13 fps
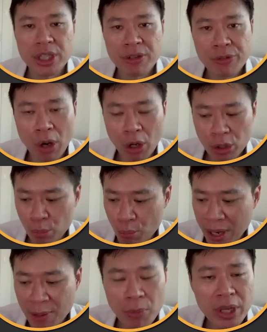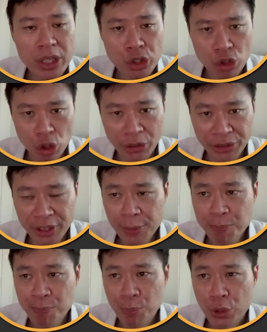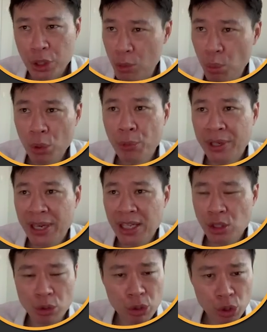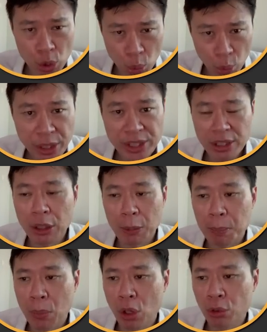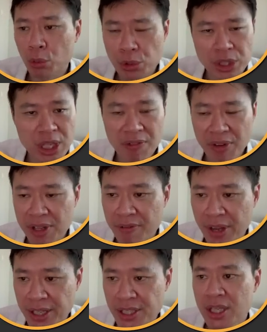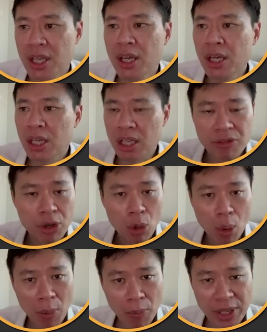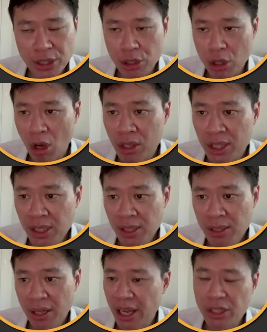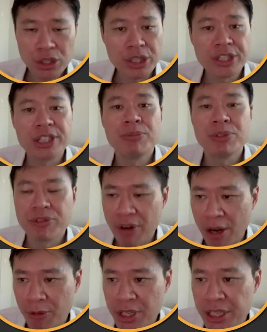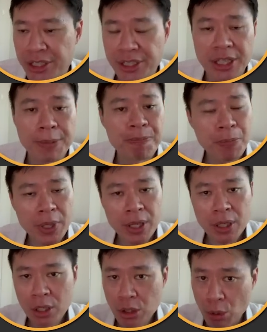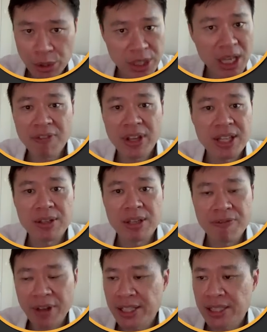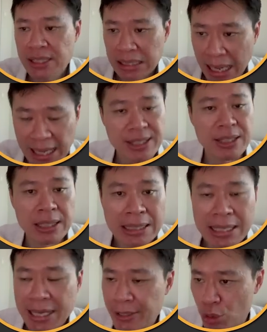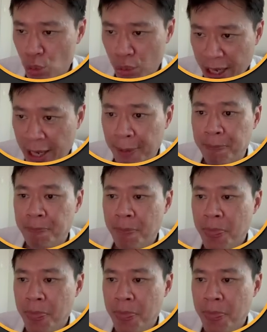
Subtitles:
if your runway is shorter, you will realize you need to squeeze a lot more to save and invest. If your runway is longer, actually it seems very easy. So save and invest as early as you can.